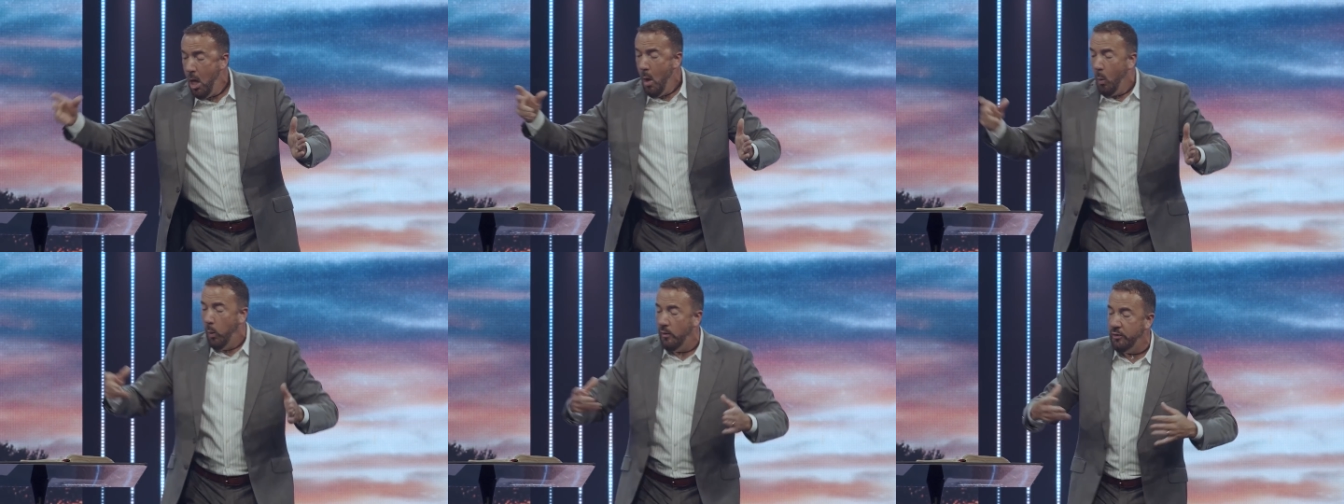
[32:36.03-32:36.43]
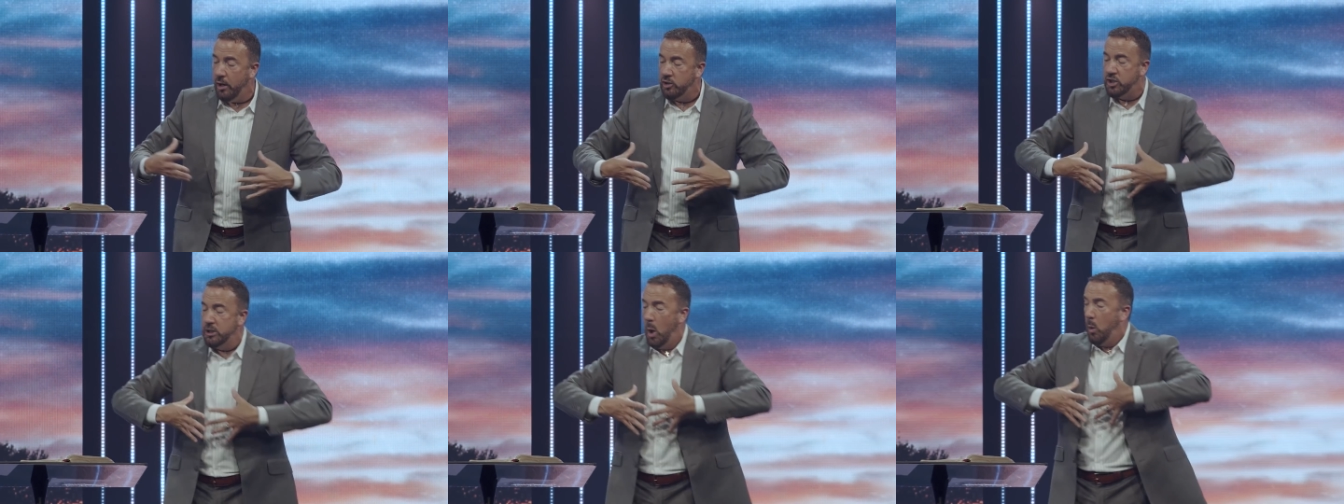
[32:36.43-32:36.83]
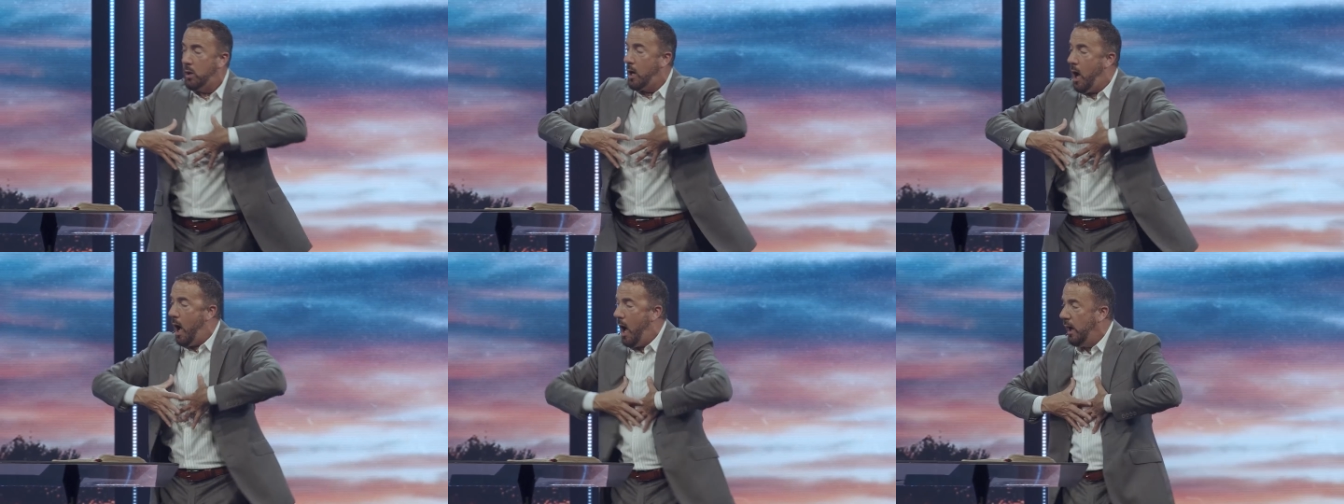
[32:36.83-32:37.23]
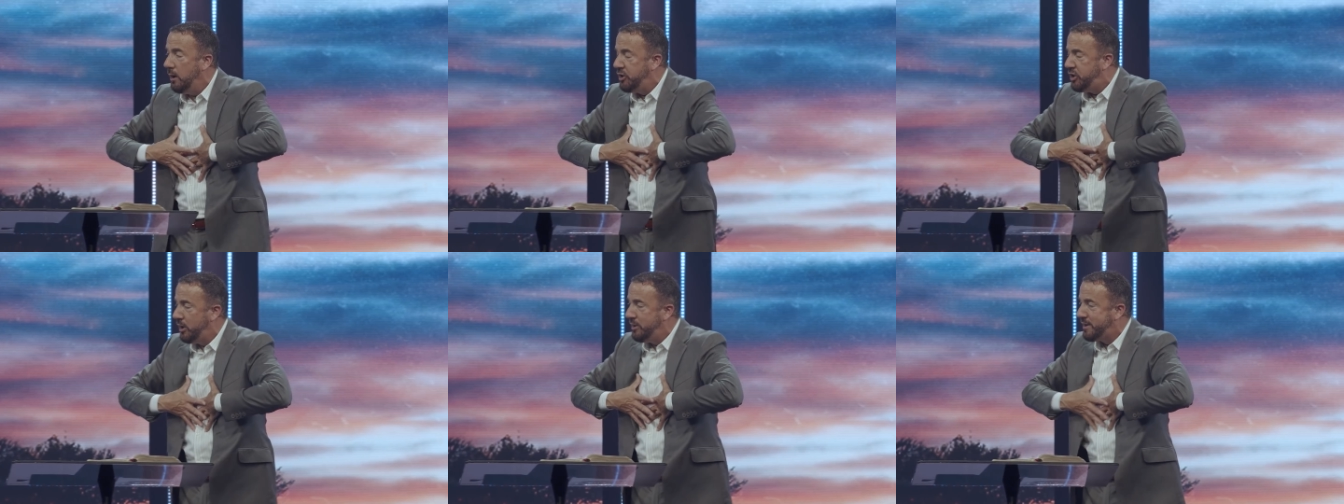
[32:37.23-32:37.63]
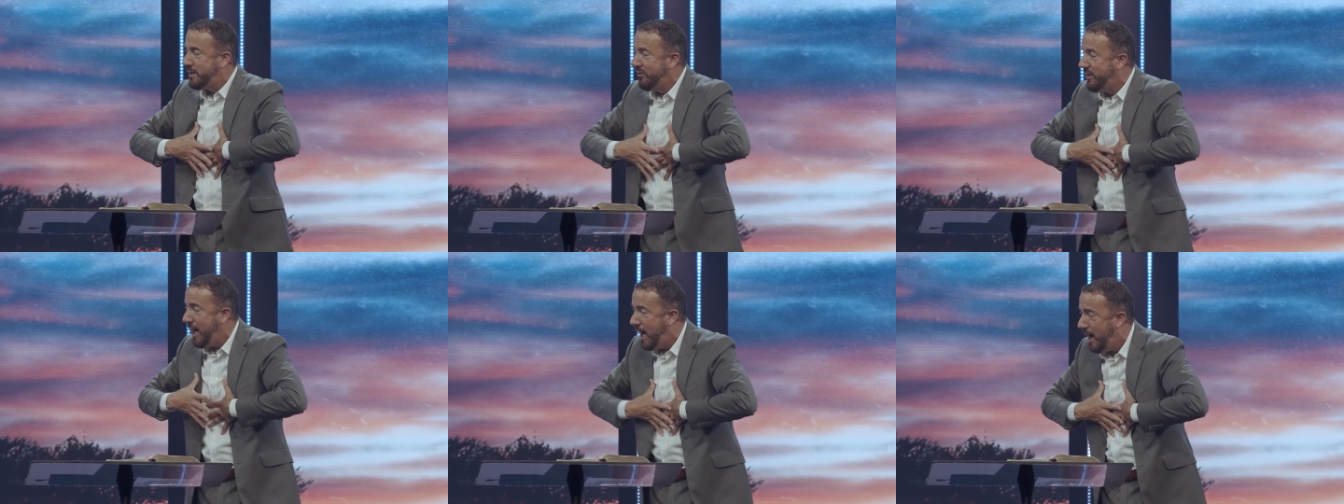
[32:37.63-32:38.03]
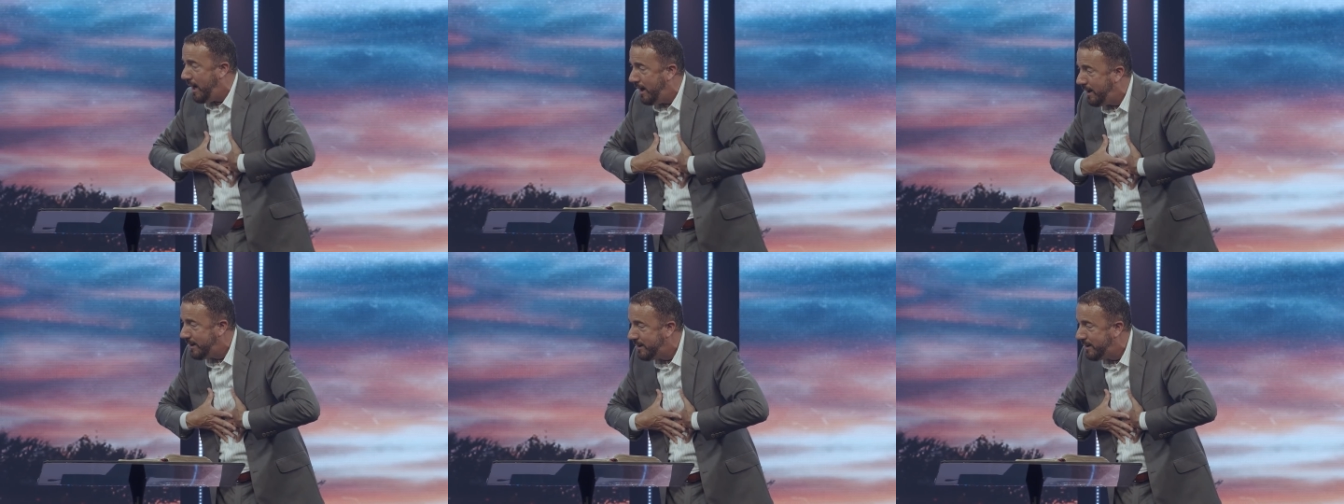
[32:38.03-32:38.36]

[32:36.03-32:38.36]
when there's no conscience of God.